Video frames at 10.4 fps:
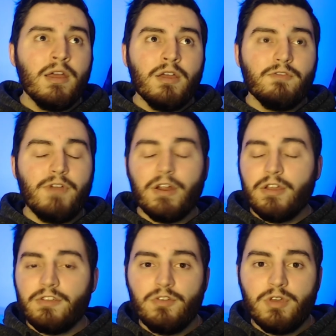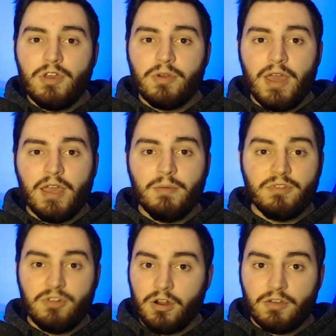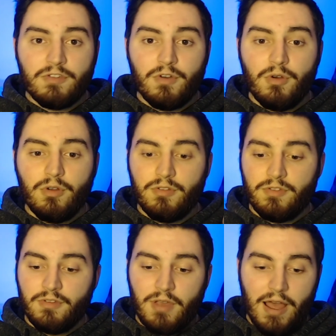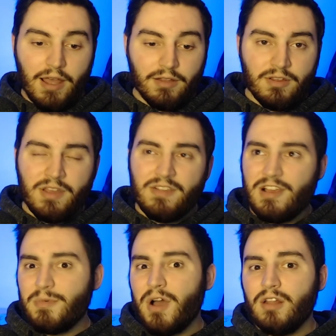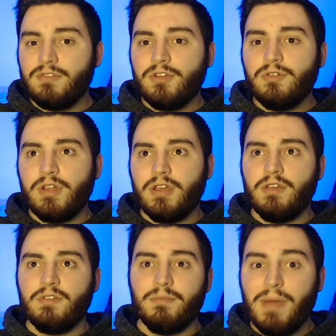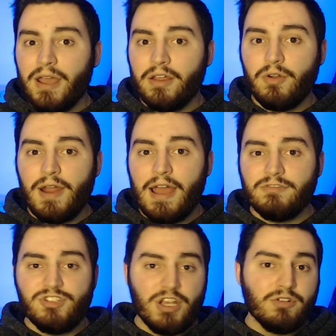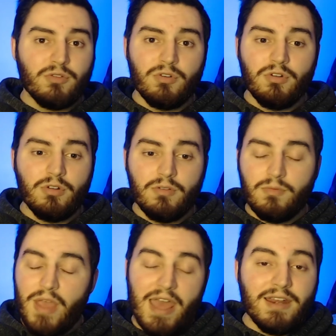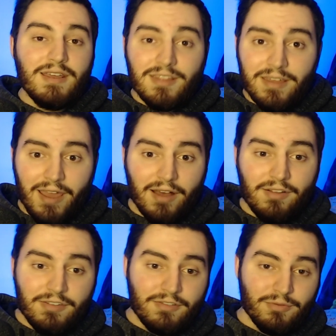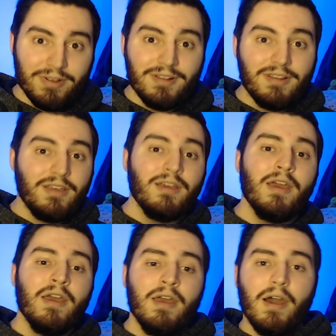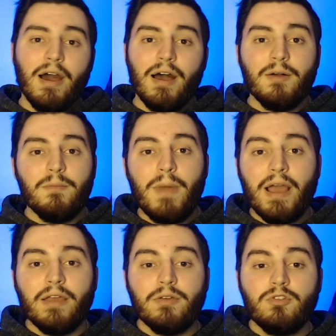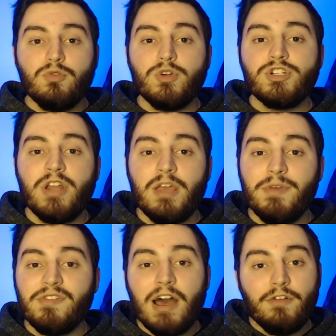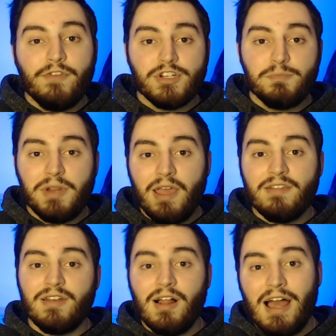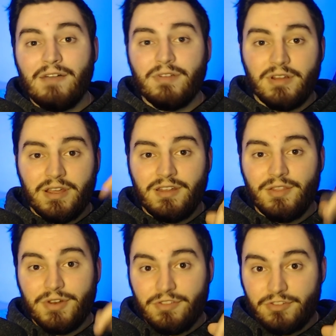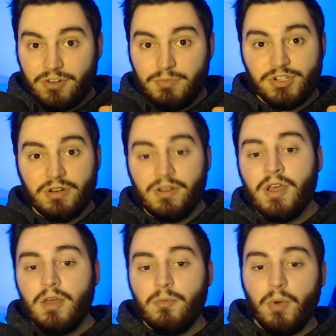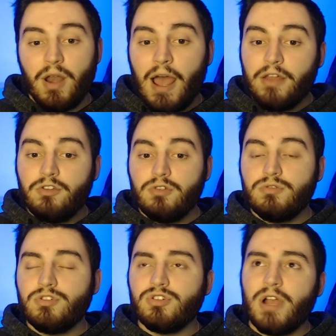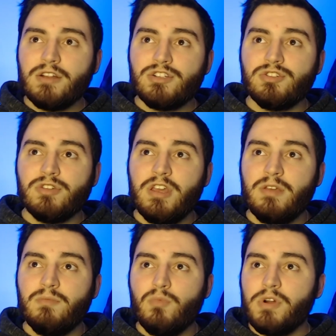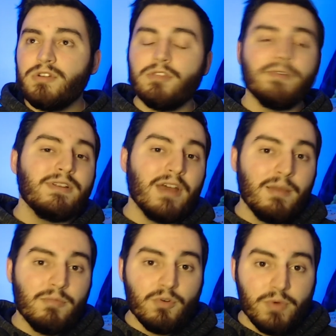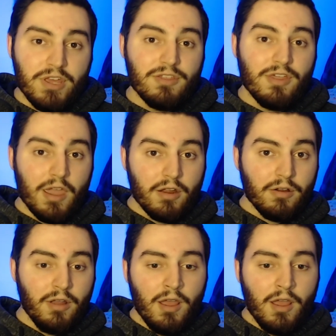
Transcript: various Yu-Gi-Oh games, Dark Souls, some Call of Duty, some Minecraft, general anything else, really. My Twitch name is alfishplays, and I'll have it linked in the description. But I do try to stream 1 to 3 times a week there,